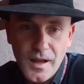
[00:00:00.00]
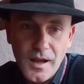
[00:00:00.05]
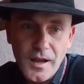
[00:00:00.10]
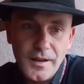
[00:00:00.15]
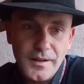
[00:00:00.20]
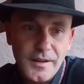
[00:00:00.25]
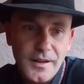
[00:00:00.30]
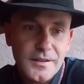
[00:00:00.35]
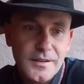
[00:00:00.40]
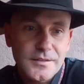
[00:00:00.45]

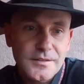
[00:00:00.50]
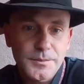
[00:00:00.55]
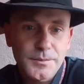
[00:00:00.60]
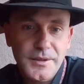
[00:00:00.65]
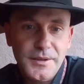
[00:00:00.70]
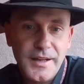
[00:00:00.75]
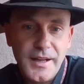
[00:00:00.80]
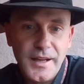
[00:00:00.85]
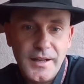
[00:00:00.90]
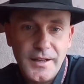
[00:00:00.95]
So
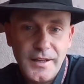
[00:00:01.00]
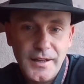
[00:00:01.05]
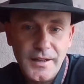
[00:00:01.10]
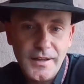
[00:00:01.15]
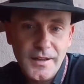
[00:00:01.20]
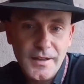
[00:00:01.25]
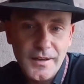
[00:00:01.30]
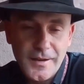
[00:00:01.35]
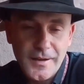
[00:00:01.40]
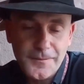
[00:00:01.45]
my dad,
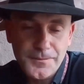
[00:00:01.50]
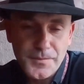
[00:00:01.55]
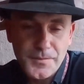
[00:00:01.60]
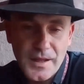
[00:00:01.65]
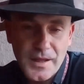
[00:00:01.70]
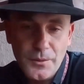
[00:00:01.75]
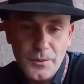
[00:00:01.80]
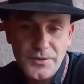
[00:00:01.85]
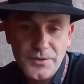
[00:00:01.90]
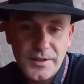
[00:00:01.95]
he
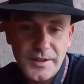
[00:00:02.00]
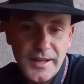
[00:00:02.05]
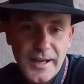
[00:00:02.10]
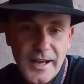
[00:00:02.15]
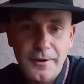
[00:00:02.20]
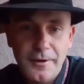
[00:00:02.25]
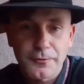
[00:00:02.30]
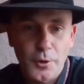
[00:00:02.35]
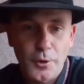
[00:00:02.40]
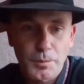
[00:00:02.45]
was a
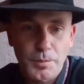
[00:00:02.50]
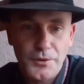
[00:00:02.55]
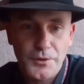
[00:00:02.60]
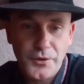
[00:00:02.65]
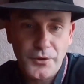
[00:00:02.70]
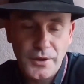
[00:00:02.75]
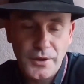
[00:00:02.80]
calf roper.